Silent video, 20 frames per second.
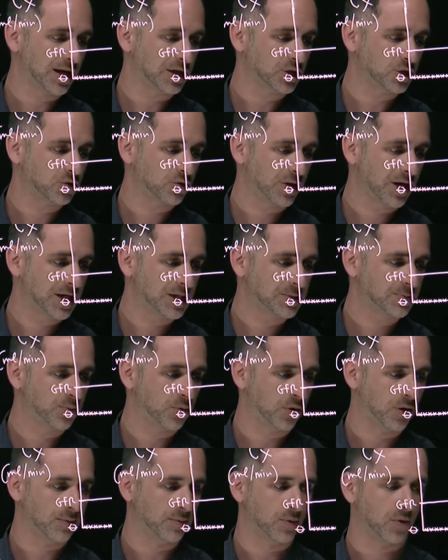and I
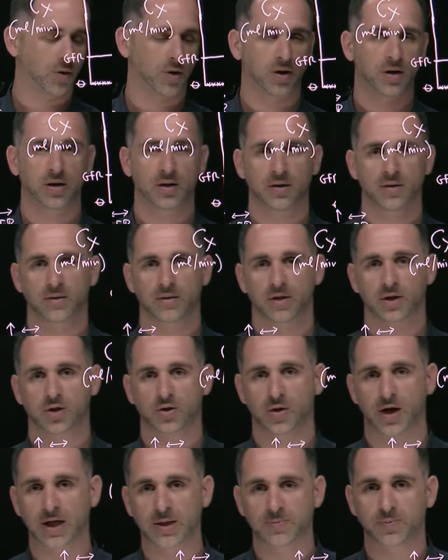transport more, the
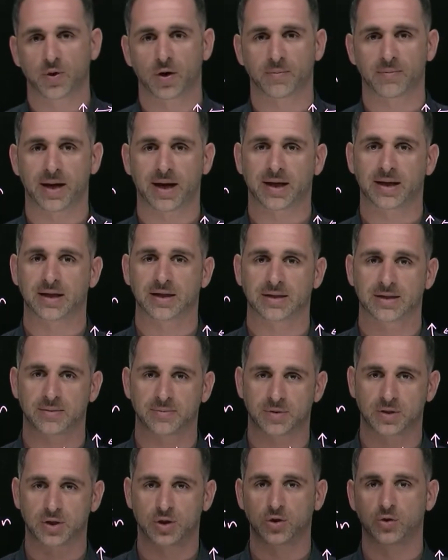transport
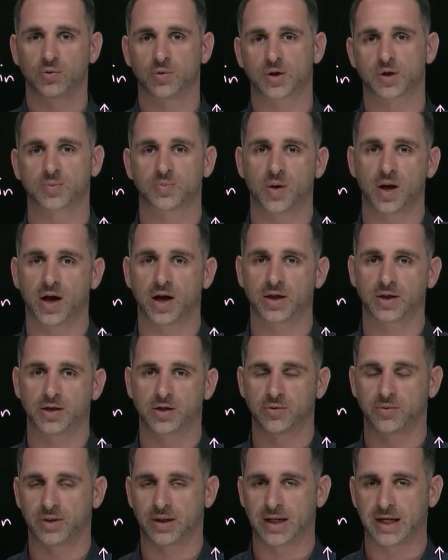mechanisms do respond
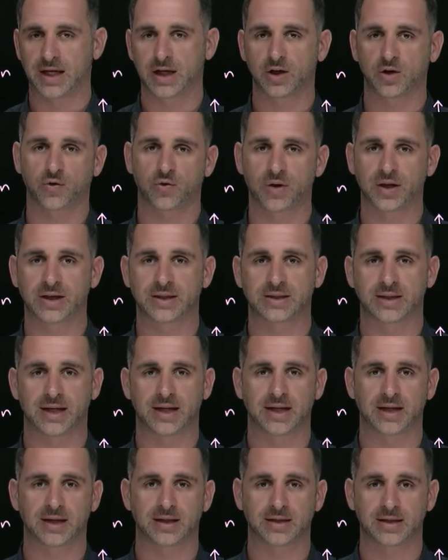to an increase
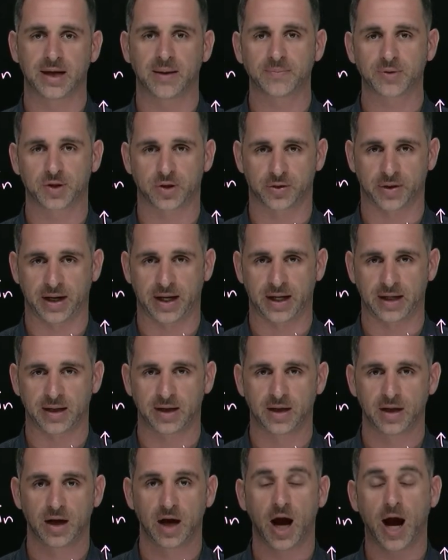in substrate
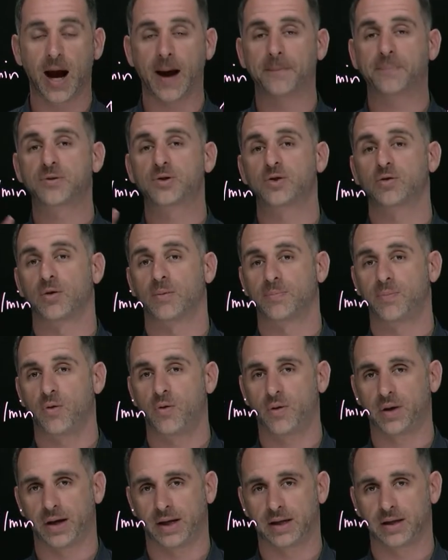up to a
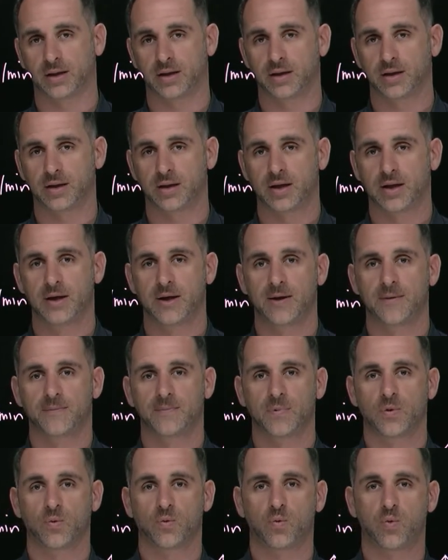point.
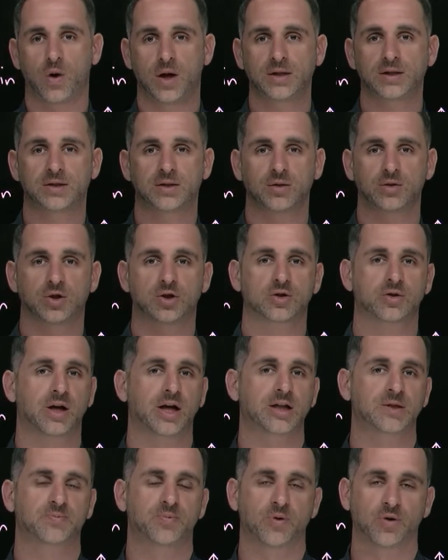Once those
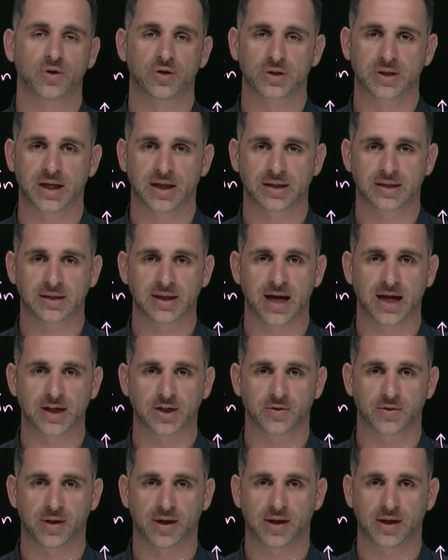transporters get
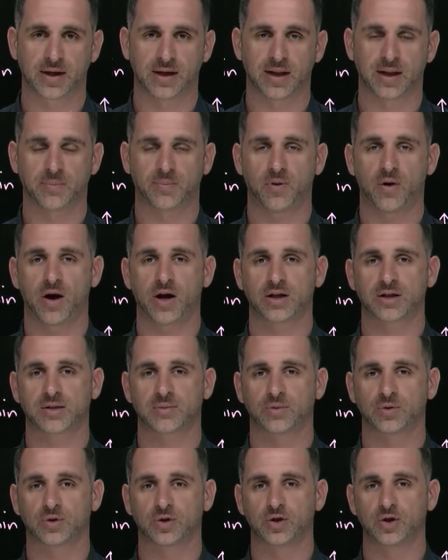saturated in the
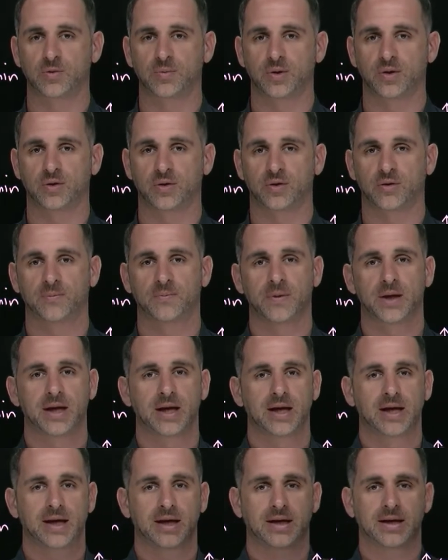proximal tubule,
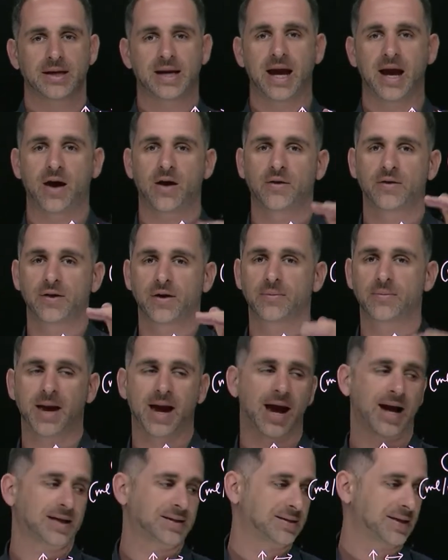now they're
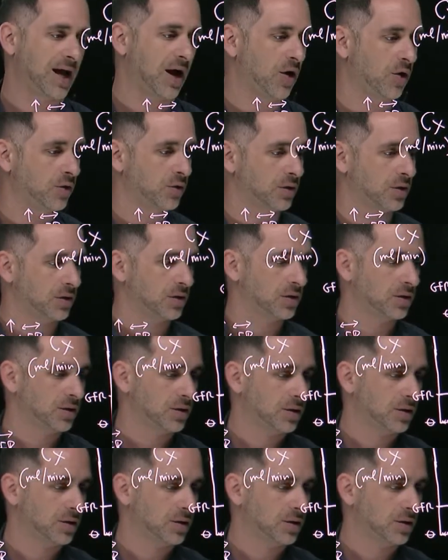maxed out.